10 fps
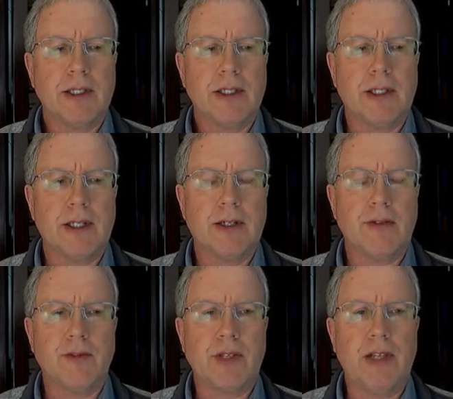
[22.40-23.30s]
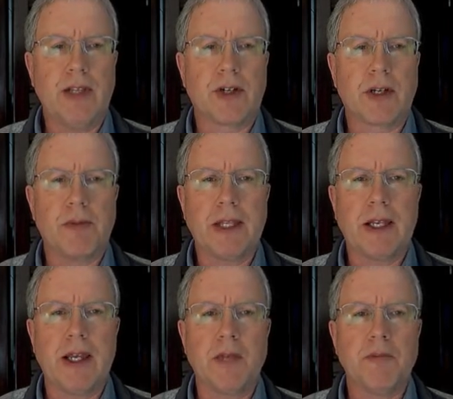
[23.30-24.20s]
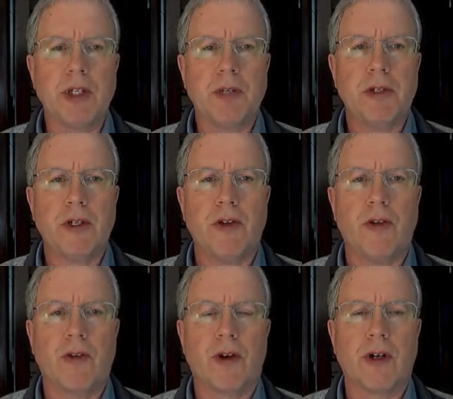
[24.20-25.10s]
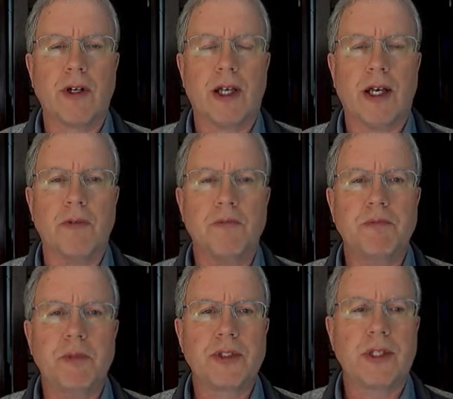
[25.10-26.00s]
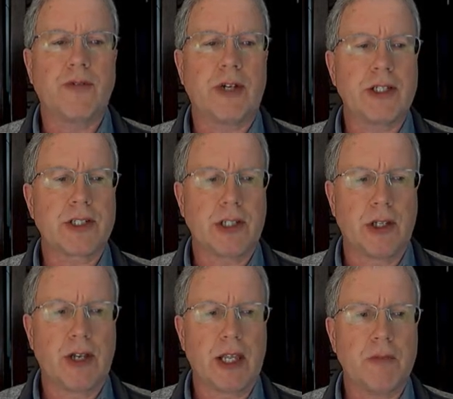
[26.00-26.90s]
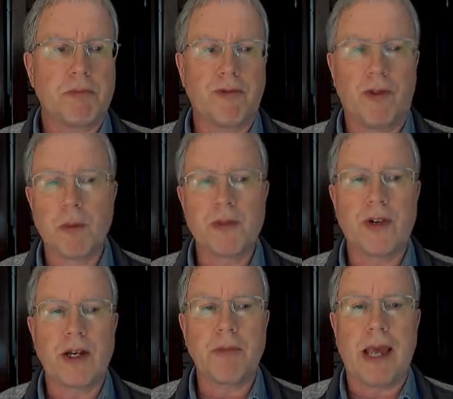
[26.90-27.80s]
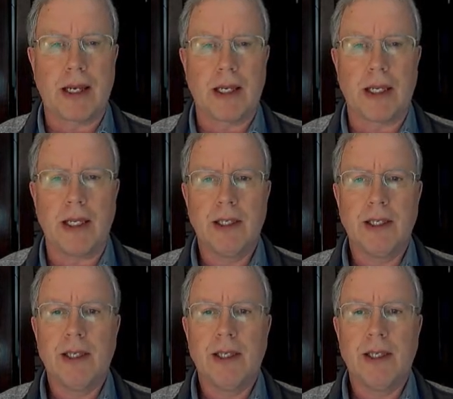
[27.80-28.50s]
either completely unbootable or boots up very slowly and performs very badly.